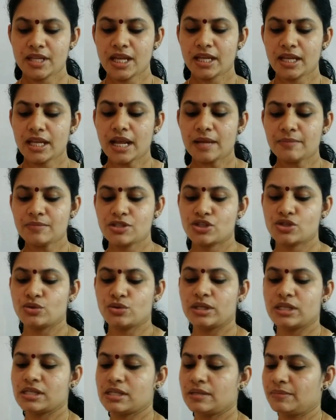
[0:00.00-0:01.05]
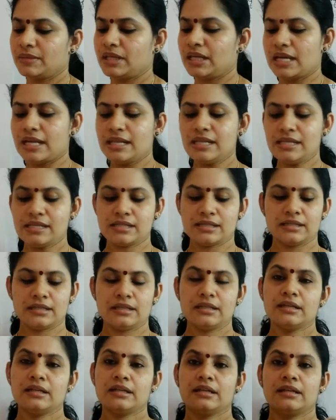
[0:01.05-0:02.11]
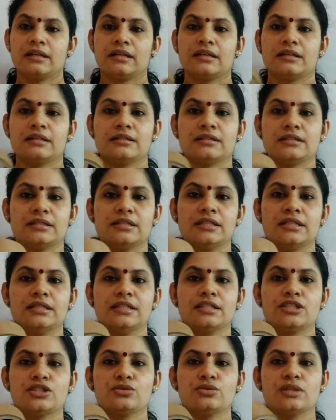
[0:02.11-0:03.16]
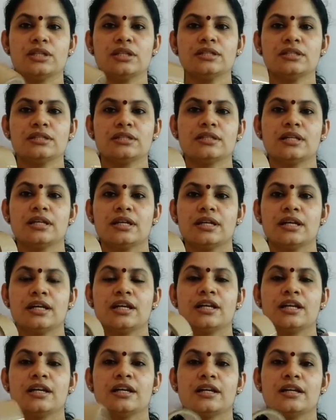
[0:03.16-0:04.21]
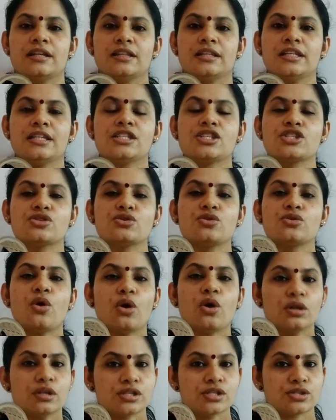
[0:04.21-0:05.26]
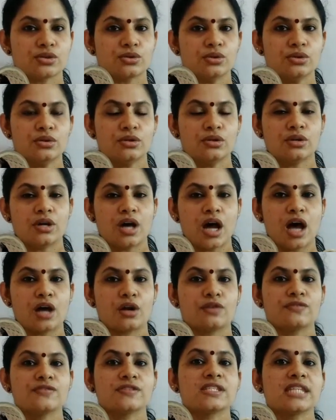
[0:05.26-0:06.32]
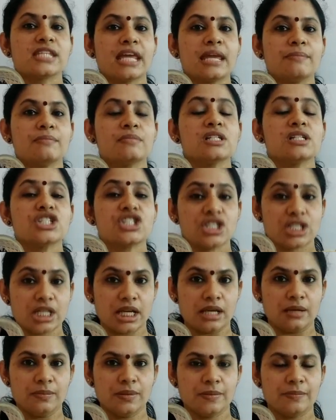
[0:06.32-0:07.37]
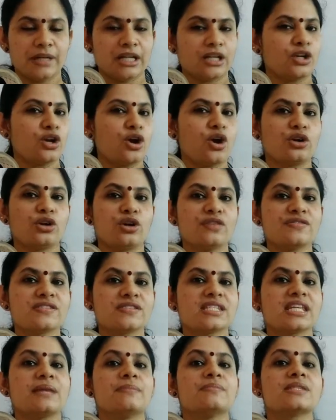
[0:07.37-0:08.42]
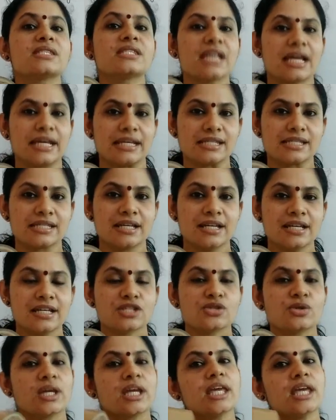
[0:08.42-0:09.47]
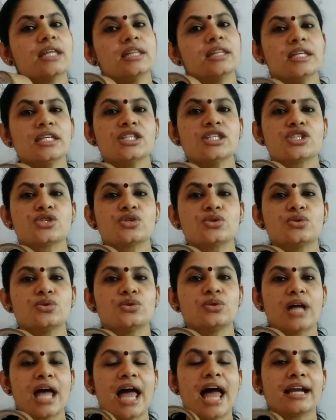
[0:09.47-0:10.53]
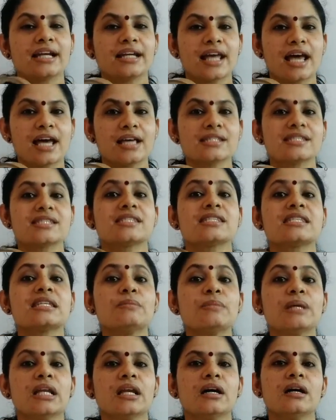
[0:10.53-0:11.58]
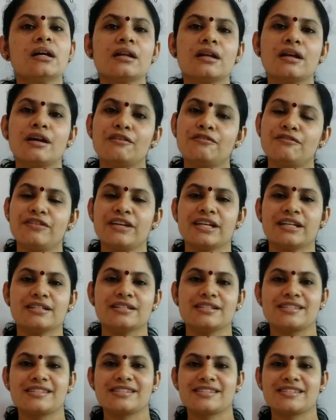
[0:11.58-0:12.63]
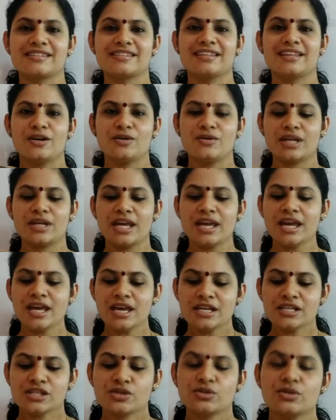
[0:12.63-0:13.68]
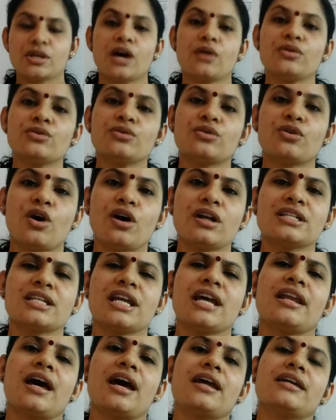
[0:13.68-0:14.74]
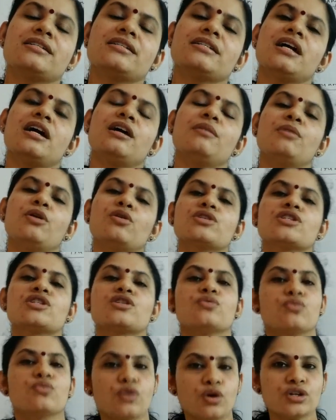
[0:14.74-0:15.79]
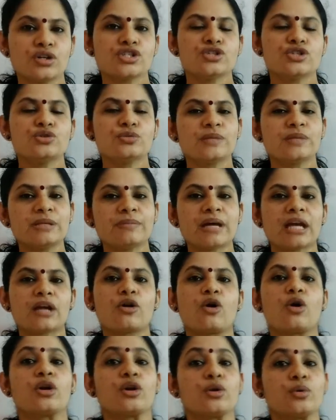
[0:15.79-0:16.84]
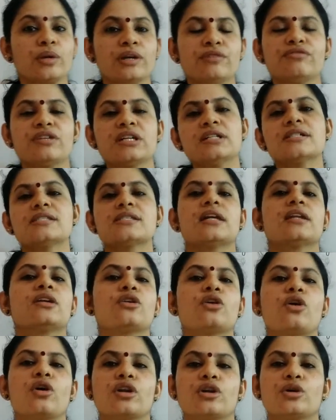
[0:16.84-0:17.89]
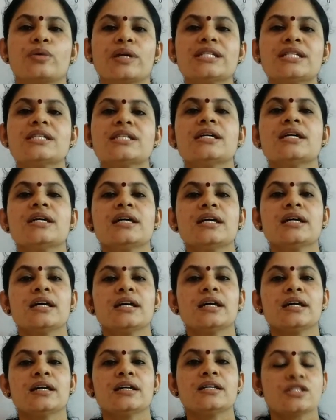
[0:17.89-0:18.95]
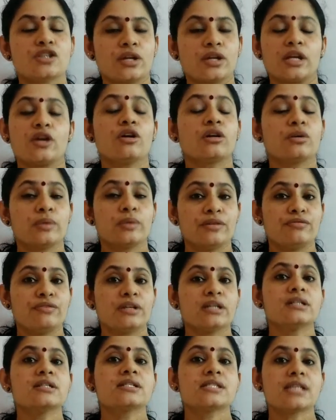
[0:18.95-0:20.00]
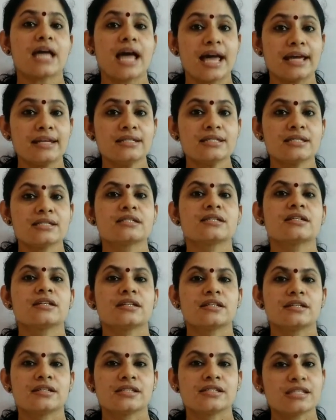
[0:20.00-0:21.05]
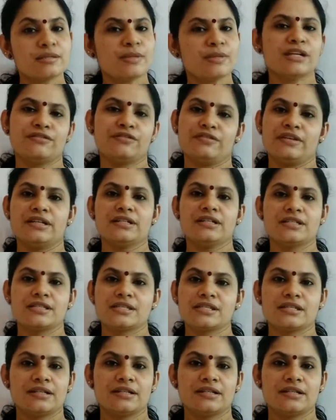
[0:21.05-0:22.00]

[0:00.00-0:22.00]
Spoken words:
Again I am showing something else. See these two things. These two also are of same shape but not of same size. So again these two act as similar figures. Okay, so now you got an idea about what you mean by congruent figures and congruent figures and similar figures,